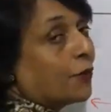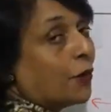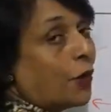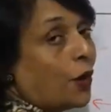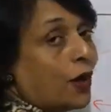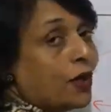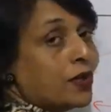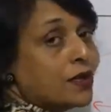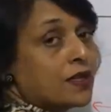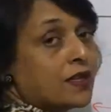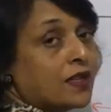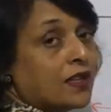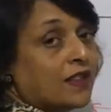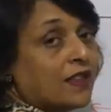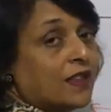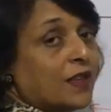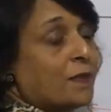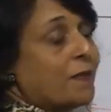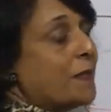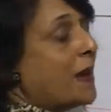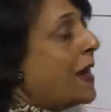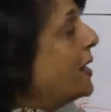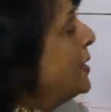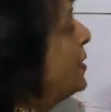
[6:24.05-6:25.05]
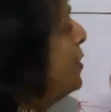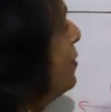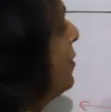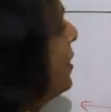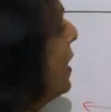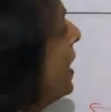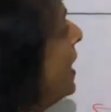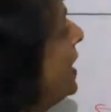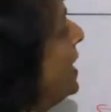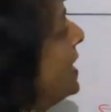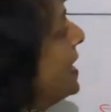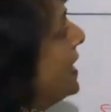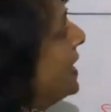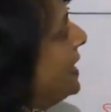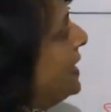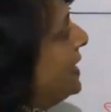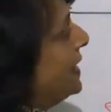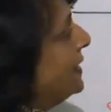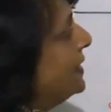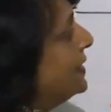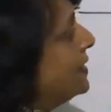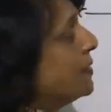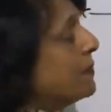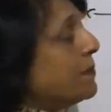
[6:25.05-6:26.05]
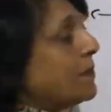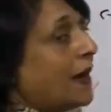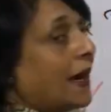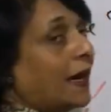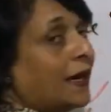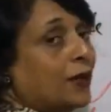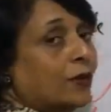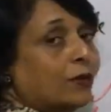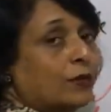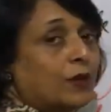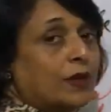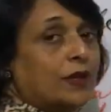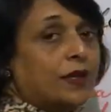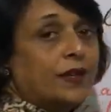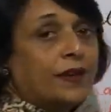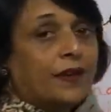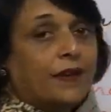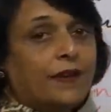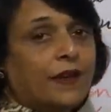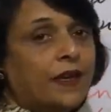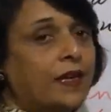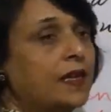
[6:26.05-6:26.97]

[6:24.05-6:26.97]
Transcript: was the medulla. In the medullary